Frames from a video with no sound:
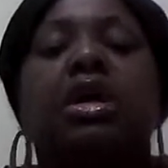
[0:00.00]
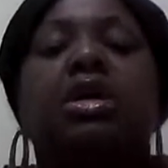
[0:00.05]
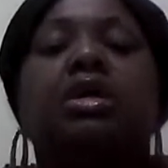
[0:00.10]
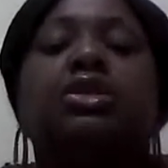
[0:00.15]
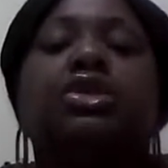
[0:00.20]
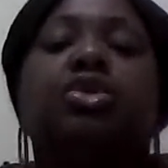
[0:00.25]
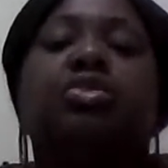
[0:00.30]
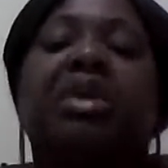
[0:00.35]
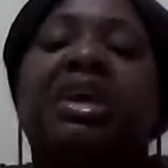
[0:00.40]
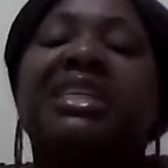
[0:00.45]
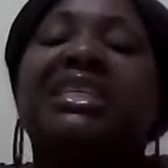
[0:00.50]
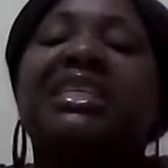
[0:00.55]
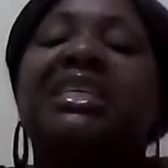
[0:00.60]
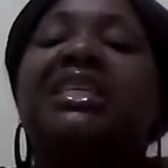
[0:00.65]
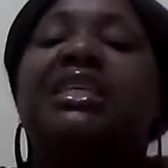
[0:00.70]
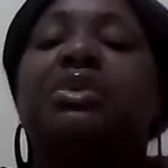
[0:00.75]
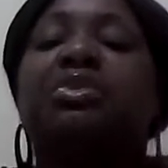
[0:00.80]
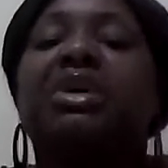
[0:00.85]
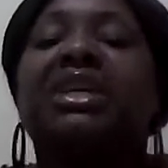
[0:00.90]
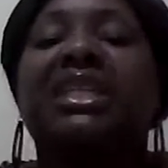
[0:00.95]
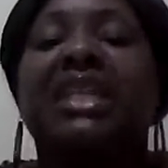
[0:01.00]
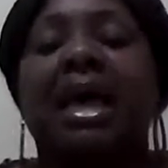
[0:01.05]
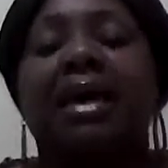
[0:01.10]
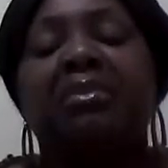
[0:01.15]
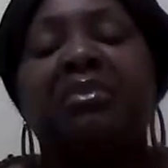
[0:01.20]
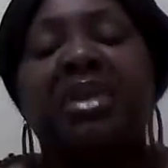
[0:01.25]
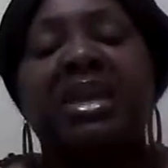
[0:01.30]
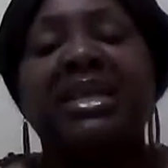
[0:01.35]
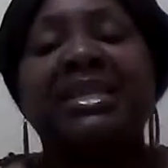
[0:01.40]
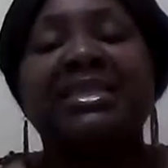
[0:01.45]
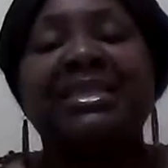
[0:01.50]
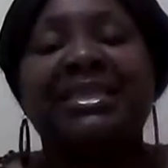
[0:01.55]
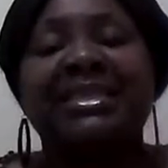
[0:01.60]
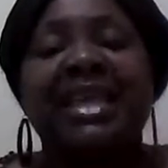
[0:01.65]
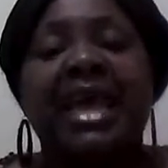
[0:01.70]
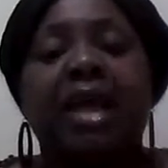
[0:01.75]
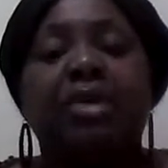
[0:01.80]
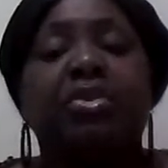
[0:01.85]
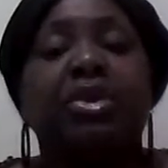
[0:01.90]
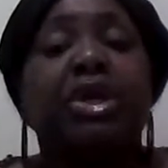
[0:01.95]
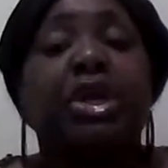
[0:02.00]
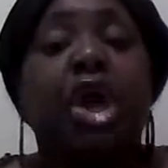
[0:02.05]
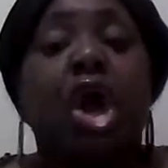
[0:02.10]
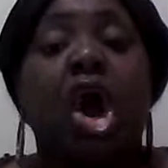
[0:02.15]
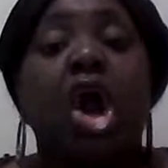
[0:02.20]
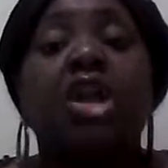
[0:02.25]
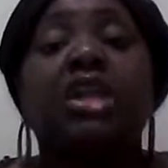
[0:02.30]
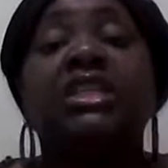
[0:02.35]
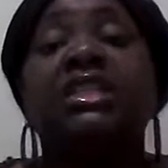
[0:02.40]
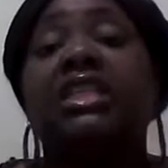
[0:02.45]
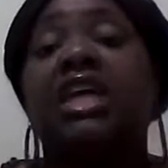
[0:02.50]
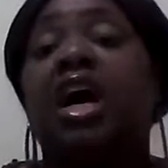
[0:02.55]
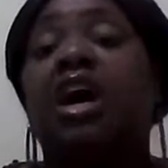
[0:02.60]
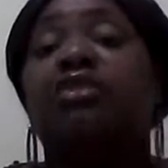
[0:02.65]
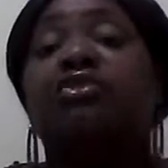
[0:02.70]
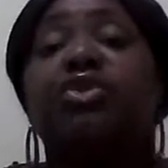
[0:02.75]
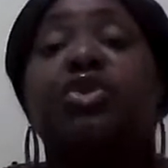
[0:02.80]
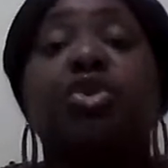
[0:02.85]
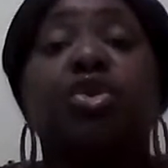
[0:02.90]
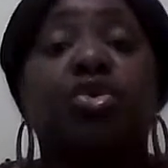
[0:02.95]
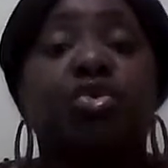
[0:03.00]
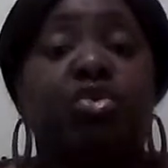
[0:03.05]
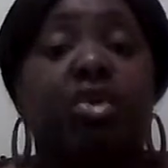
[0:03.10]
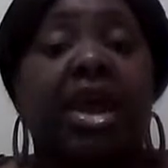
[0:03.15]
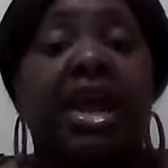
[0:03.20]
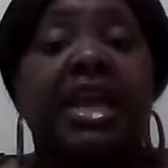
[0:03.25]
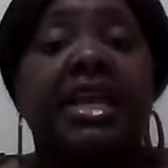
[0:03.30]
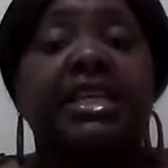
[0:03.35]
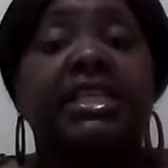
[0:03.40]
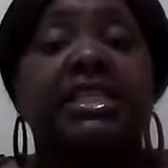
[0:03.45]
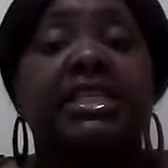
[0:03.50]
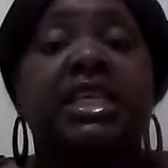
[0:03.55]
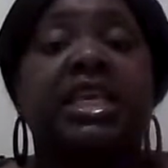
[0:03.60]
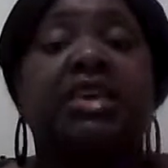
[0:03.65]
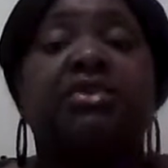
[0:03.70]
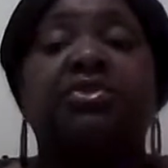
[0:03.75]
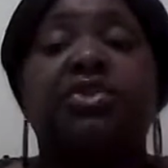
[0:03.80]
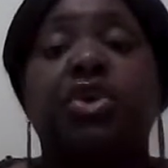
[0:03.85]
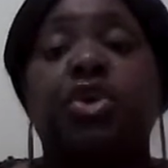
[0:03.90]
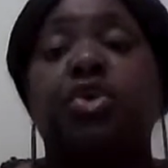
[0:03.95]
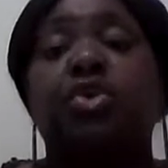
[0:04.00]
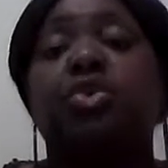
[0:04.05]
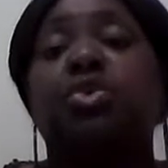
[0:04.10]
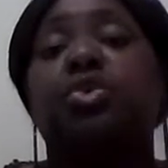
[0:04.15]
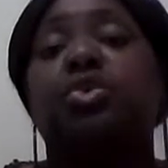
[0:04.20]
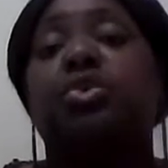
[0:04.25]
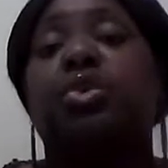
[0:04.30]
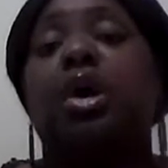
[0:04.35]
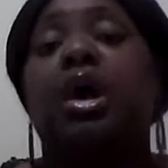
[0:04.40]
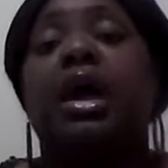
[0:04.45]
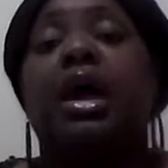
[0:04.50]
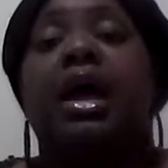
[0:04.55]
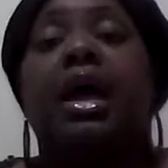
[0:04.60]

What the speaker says: So basically, what that means is that regardless of your race, if you